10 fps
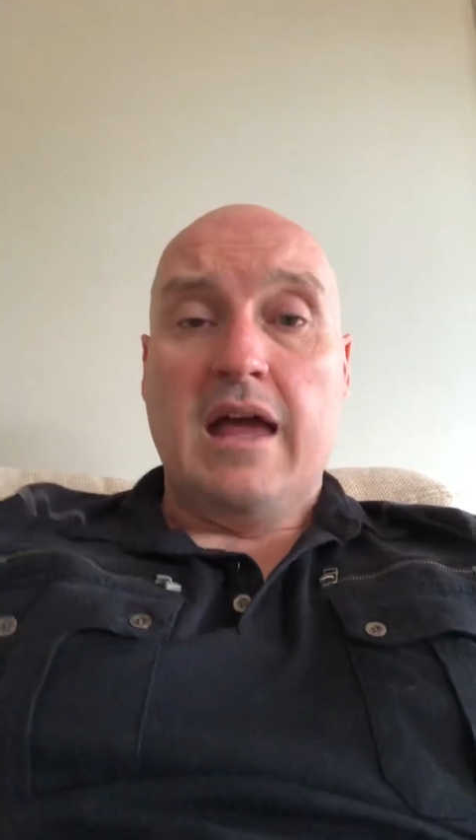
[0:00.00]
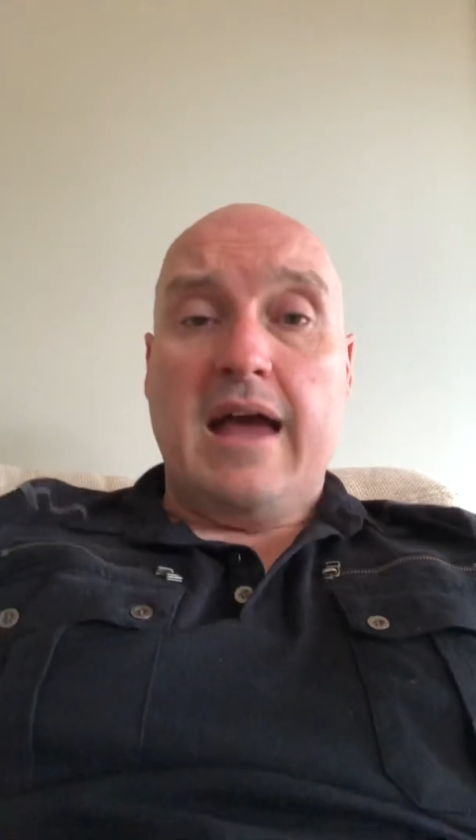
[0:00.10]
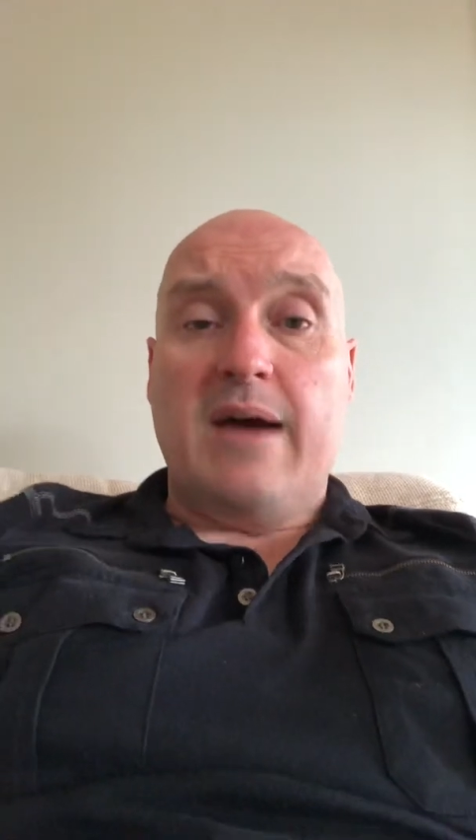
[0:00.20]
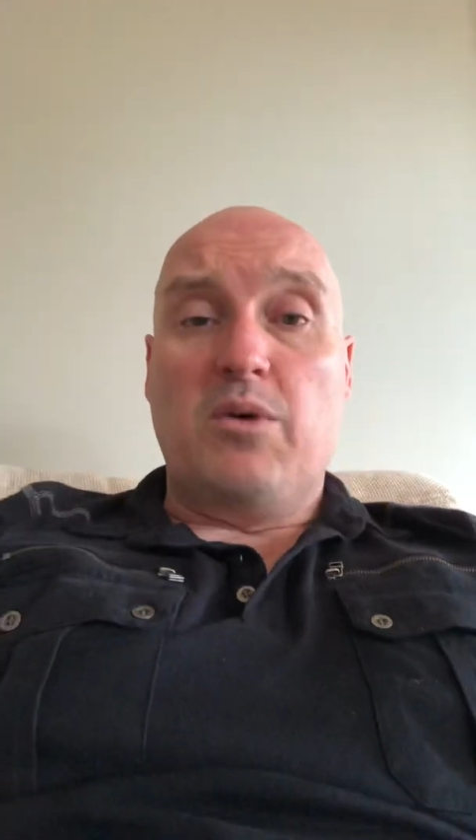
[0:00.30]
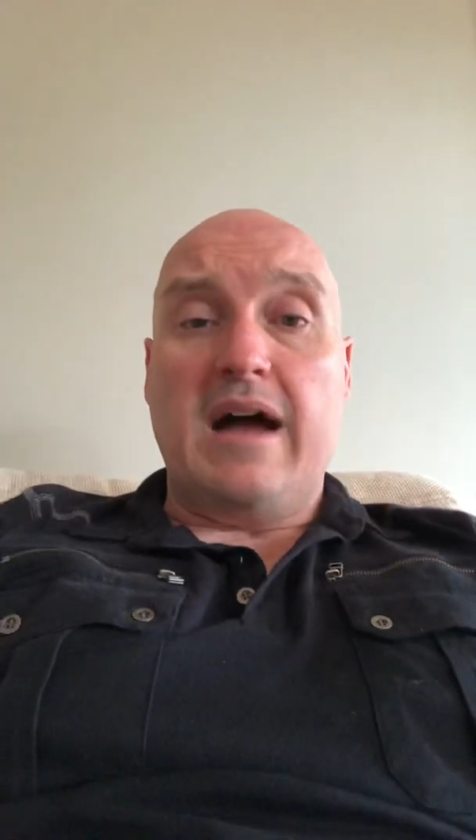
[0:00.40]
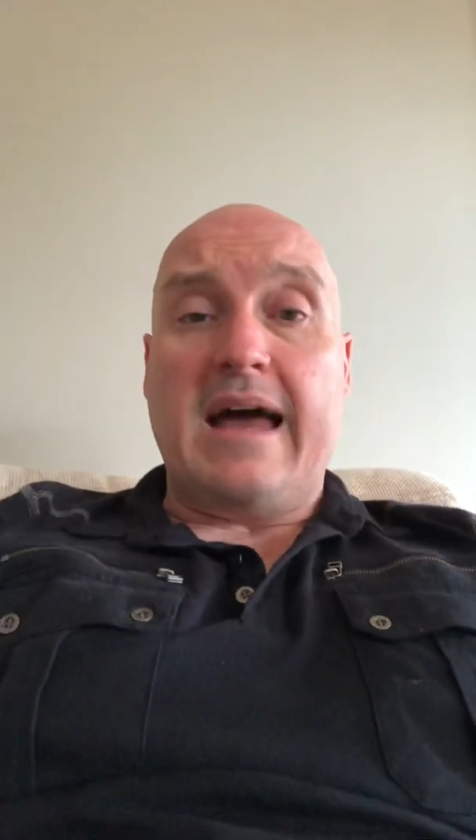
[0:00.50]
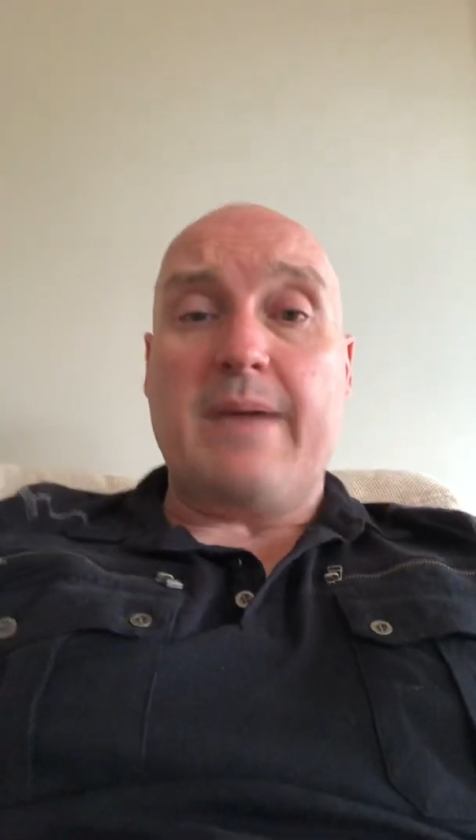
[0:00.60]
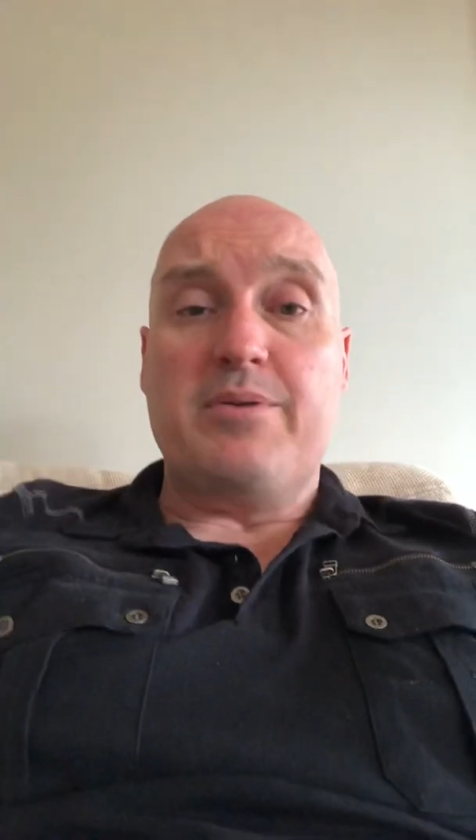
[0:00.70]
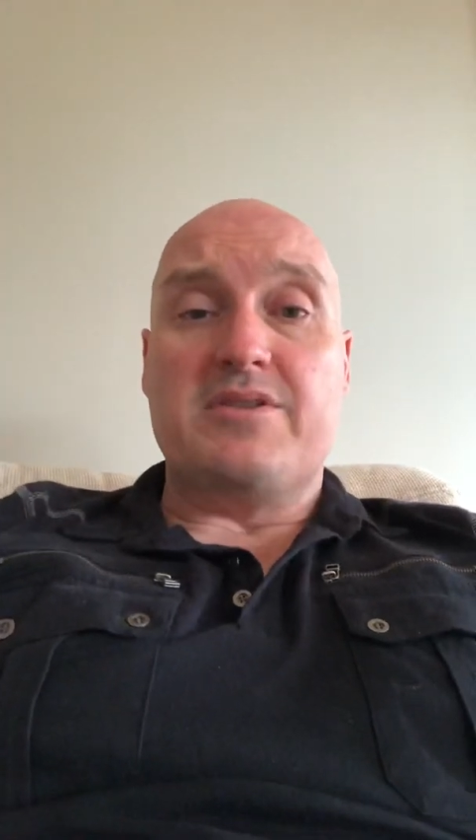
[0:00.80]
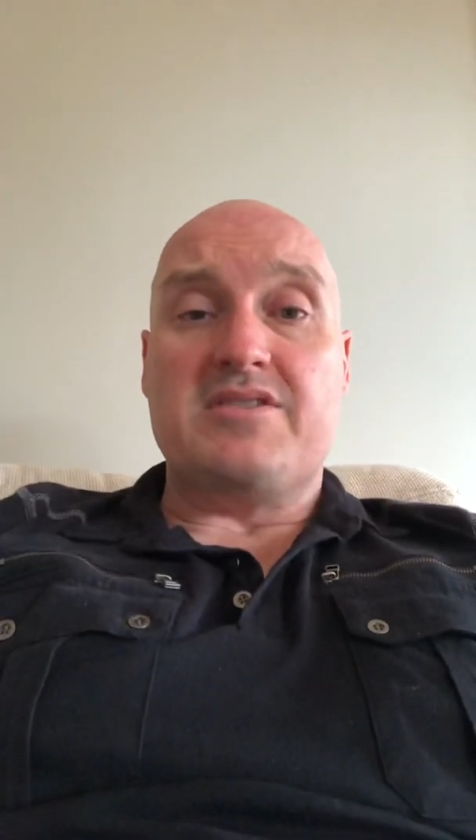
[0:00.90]
And what
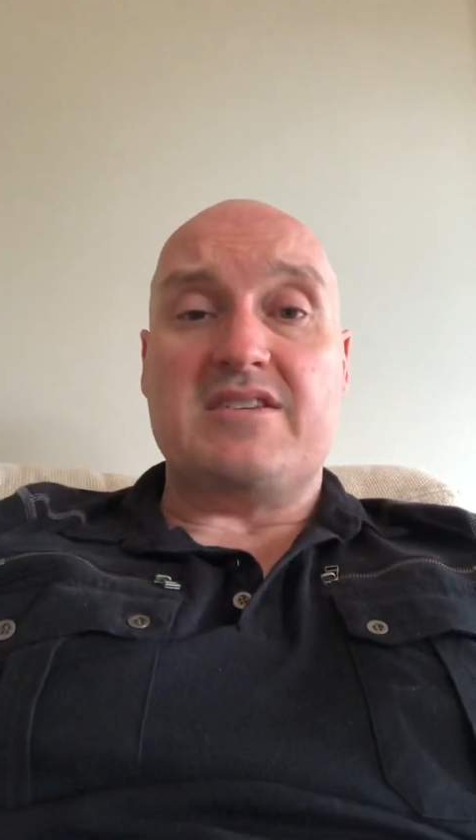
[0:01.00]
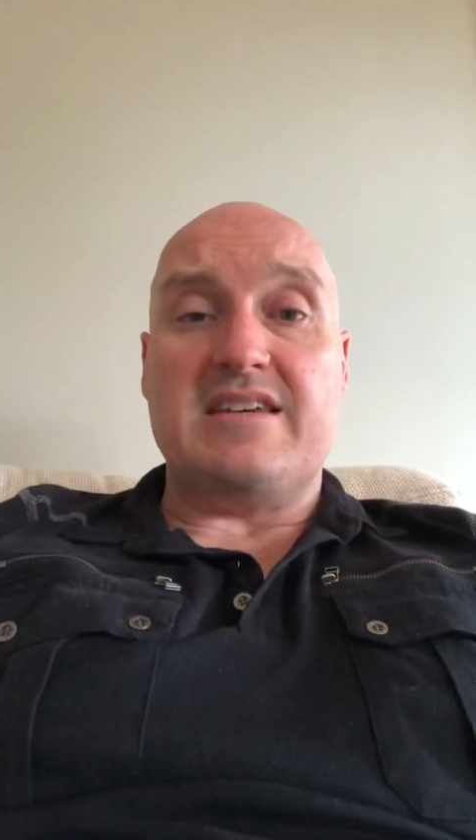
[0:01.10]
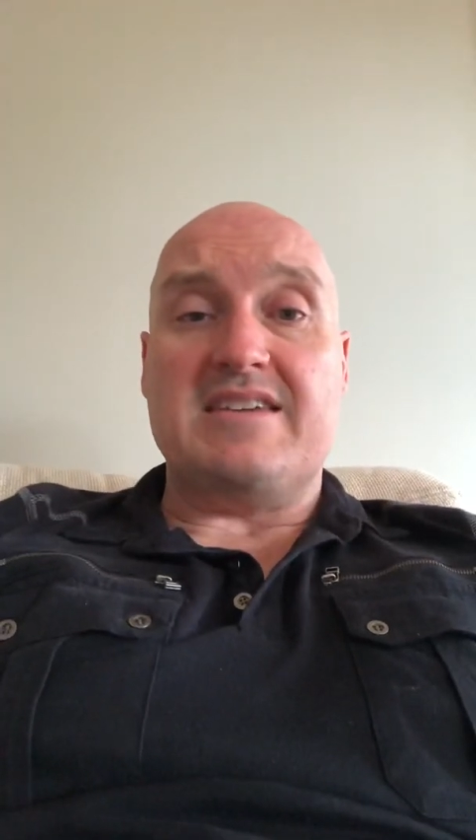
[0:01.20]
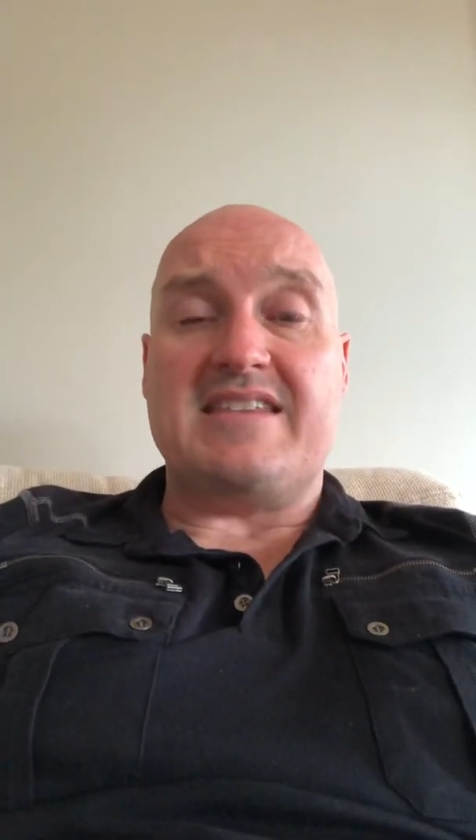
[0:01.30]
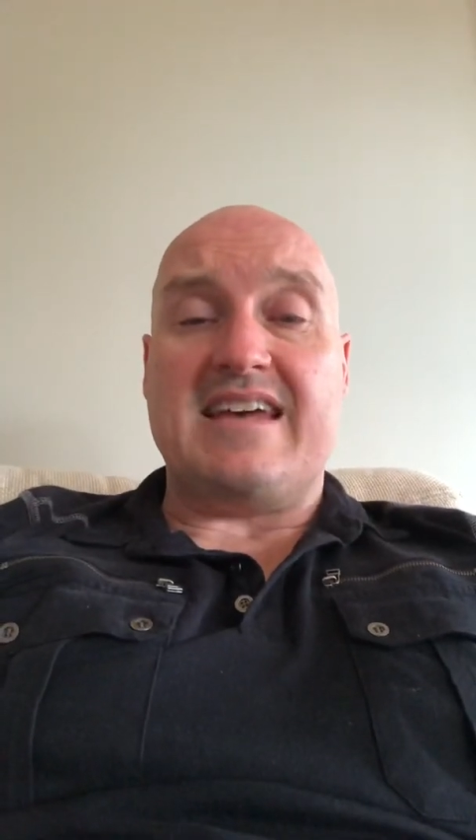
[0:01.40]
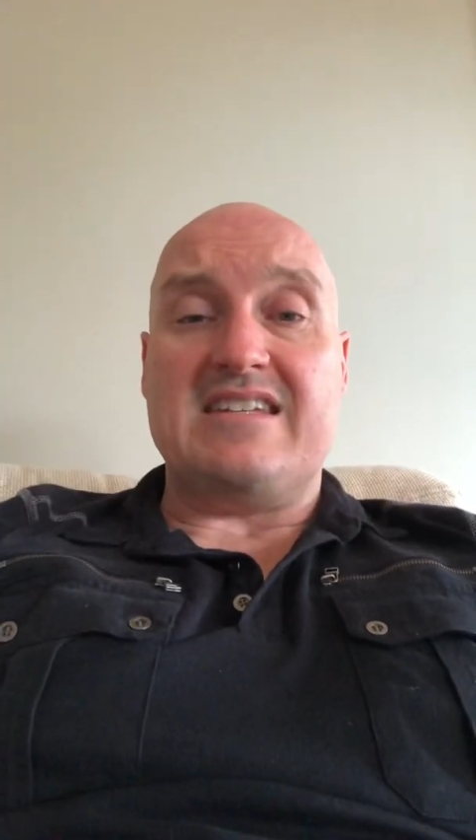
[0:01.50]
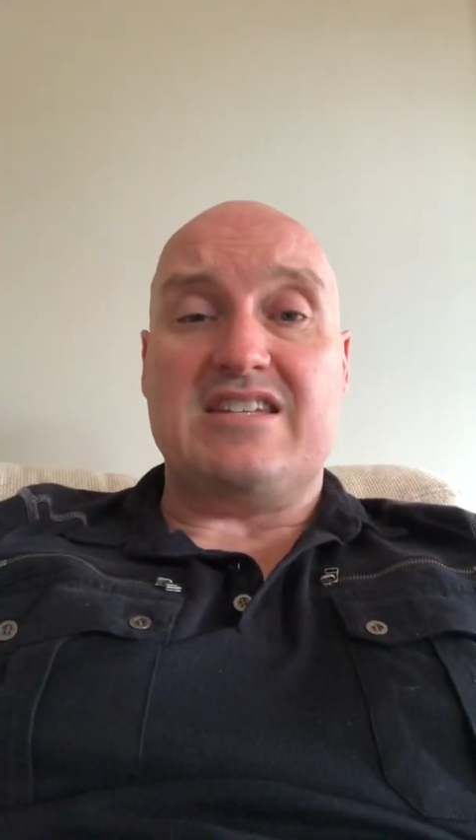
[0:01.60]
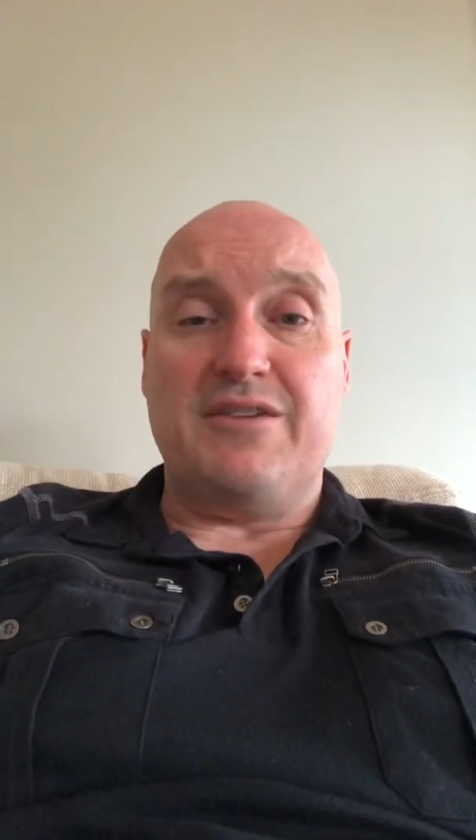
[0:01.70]
happens is that